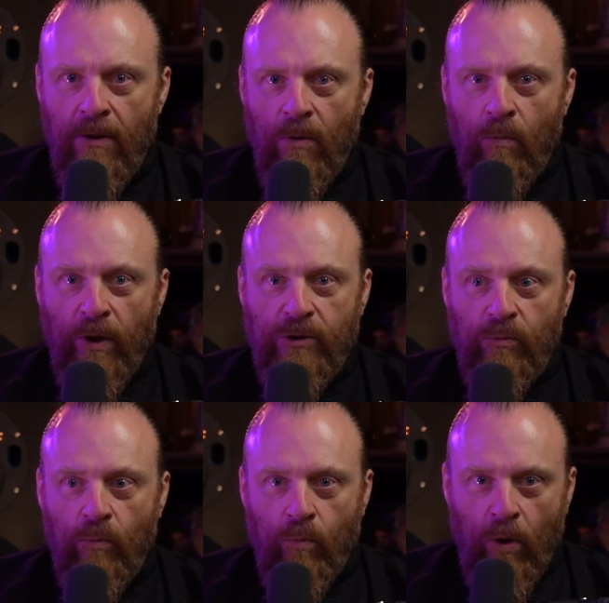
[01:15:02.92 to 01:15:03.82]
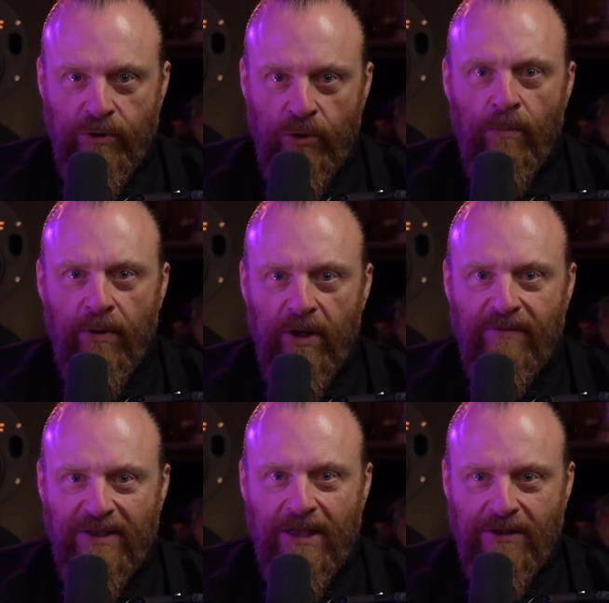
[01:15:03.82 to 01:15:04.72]
Which what you
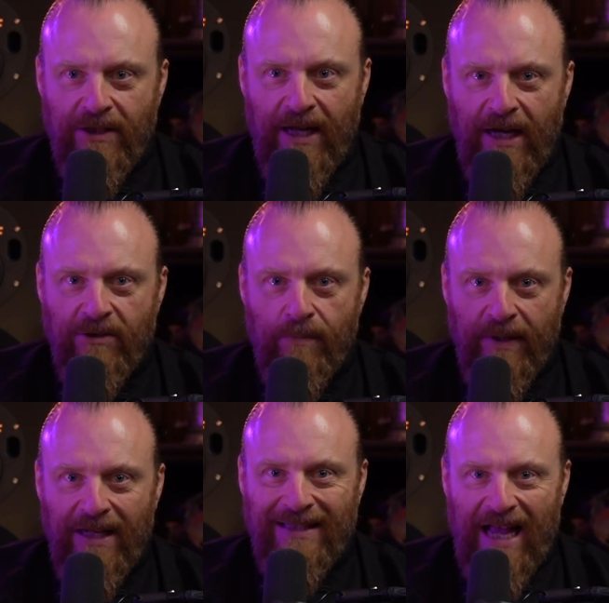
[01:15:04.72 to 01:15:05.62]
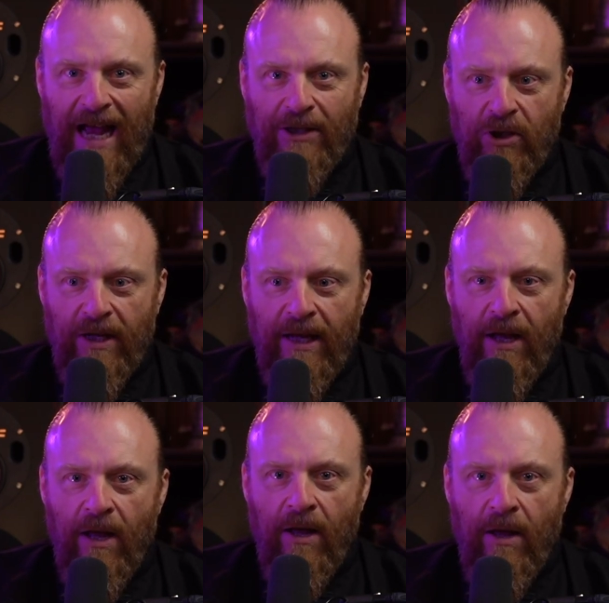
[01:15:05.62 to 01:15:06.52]
believe is instantaneous, but it's actually
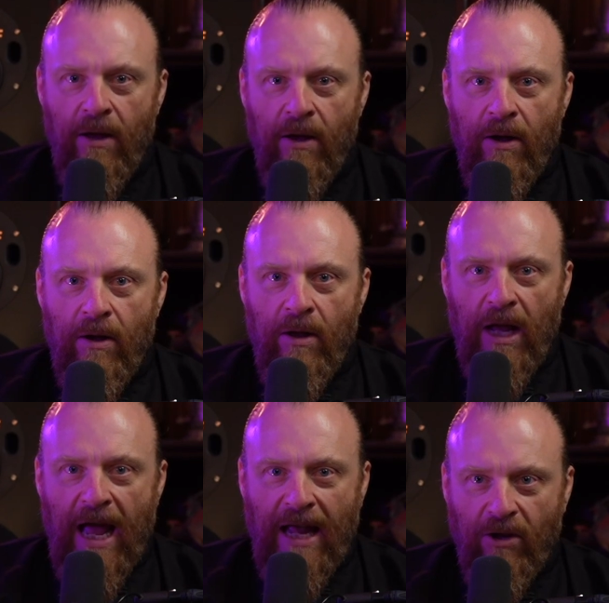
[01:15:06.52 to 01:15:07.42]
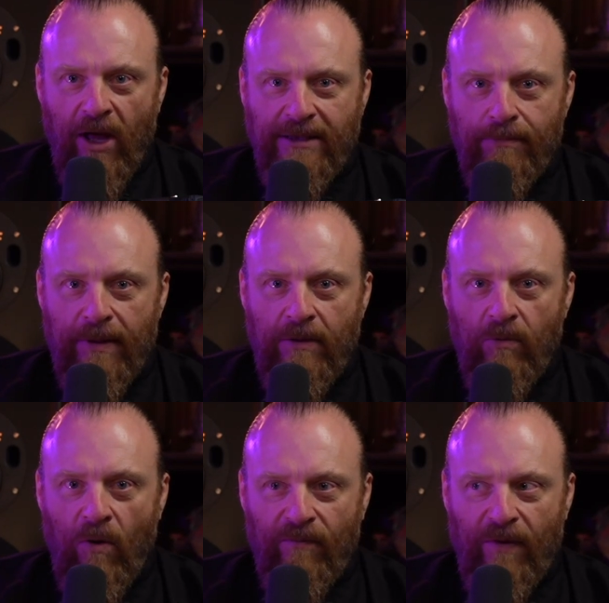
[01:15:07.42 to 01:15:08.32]
at light speed
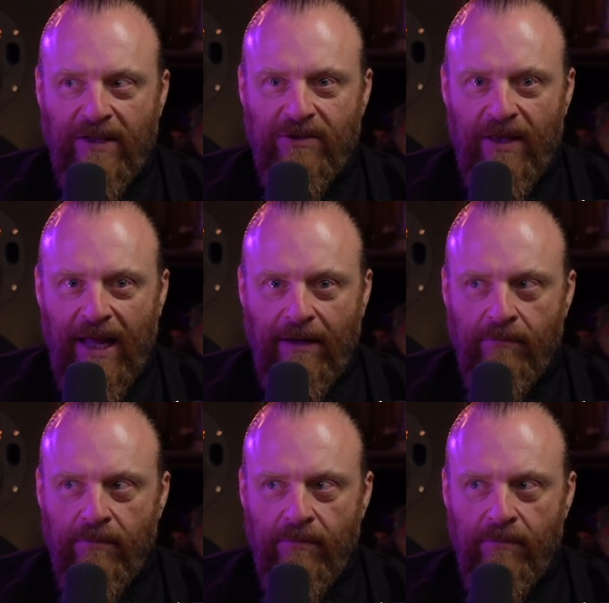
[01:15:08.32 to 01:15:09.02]
or faster than.